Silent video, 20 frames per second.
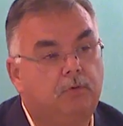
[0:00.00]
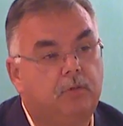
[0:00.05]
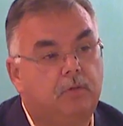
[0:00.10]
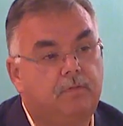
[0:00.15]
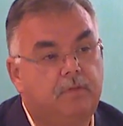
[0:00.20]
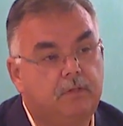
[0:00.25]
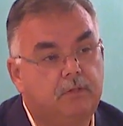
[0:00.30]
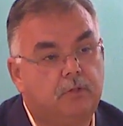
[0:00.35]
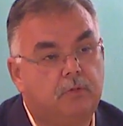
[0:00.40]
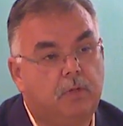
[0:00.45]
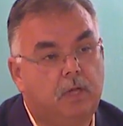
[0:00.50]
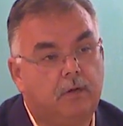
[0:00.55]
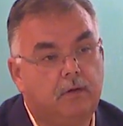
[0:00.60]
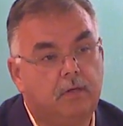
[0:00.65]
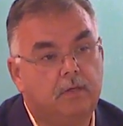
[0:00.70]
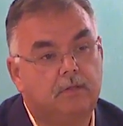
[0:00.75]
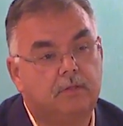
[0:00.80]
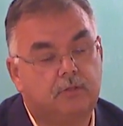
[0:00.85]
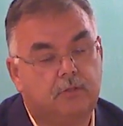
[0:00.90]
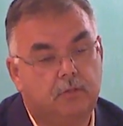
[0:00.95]
to visual
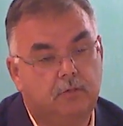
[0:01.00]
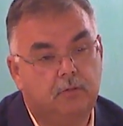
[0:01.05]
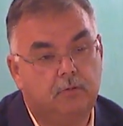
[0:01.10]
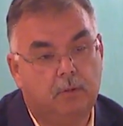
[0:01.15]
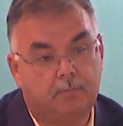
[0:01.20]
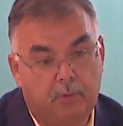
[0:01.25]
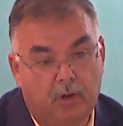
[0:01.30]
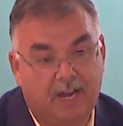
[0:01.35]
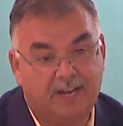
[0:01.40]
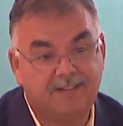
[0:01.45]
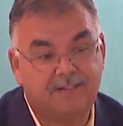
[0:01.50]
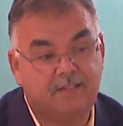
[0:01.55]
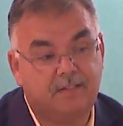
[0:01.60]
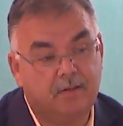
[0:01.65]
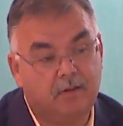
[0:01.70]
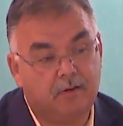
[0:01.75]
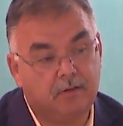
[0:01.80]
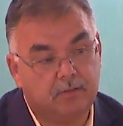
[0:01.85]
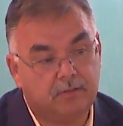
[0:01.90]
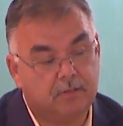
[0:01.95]
artists, to practicing
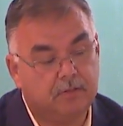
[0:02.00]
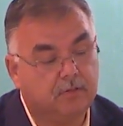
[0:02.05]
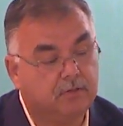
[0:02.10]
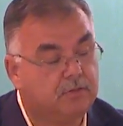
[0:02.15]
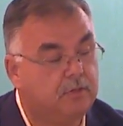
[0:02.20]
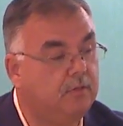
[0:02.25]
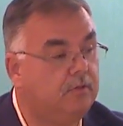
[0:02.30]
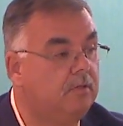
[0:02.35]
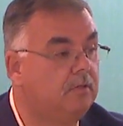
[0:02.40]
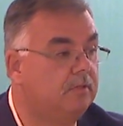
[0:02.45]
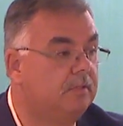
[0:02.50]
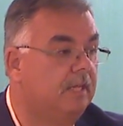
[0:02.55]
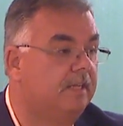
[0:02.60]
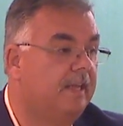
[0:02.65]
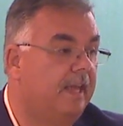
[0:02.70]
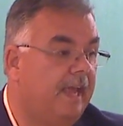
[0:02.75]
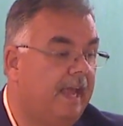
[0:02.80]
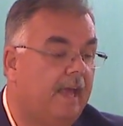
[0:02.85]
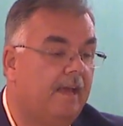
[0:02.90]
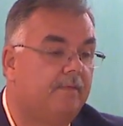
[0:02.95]
artists in the studios that
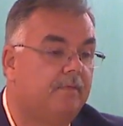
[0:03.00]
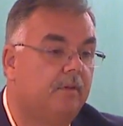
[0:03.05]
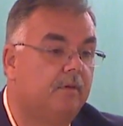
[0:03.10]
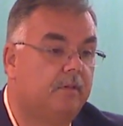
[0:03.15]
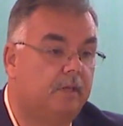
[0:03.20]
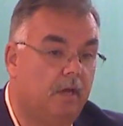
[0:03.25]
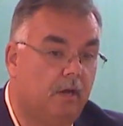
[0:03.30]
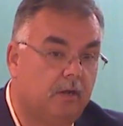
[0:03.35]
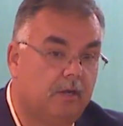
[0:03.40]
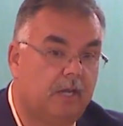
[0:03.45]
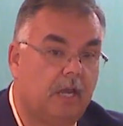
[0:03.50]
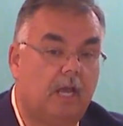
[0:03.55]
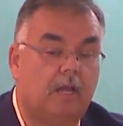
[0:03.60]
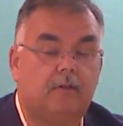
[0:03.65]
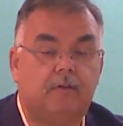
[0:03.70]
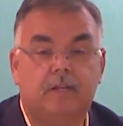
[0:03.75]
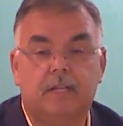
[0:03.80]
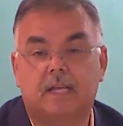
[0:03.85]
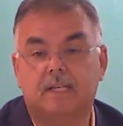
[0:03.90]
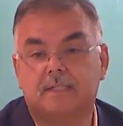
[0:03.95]
they have there, the art
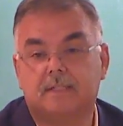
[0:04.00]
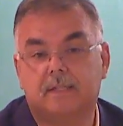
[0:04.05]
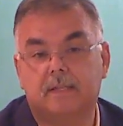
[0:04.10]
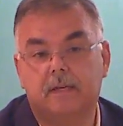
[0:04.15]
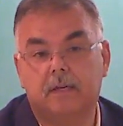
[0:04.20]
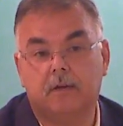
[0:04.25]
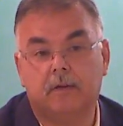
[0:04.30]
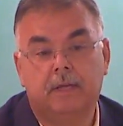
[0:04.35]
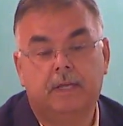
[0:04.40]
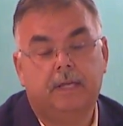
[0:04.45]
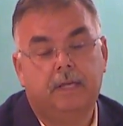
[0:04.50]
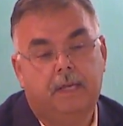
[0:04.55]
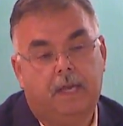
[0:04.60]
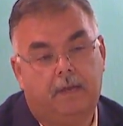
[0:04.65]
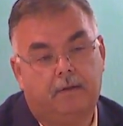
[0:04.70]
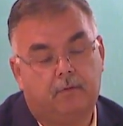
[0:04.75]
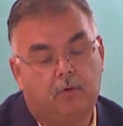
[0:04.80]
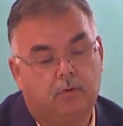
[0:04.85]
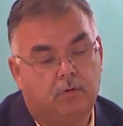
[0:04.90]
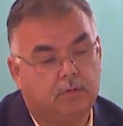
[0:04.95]
gallery that's there,
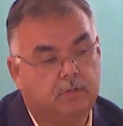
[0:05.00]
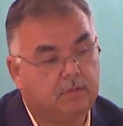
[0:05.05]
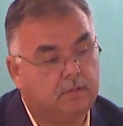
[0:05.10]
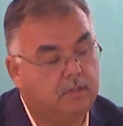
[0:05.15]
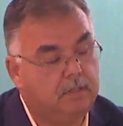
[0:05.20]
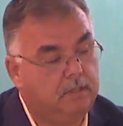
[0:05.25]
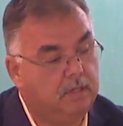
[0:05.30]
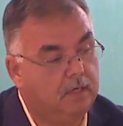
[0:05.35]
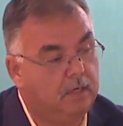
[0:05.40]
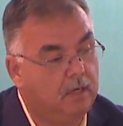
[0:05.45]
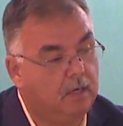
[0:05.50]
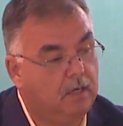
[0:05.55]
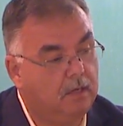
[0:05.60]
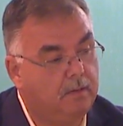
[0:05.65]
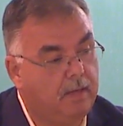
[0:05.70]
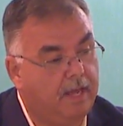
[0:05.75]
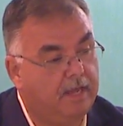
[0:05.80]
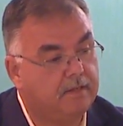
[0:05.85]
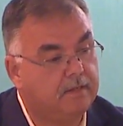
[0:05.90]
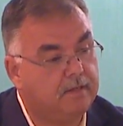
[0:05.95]
and of course the
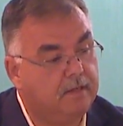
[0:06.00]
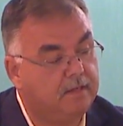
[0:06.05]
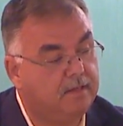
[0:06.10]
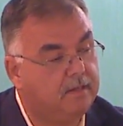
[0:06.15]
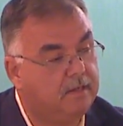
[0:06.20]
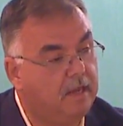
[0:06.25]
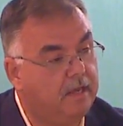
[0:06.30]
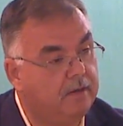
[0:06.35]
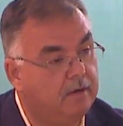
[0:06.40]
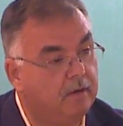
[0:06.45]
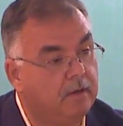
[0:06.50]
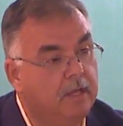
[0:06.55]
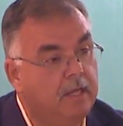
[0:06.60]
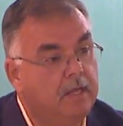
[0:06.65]
Anthony Theater.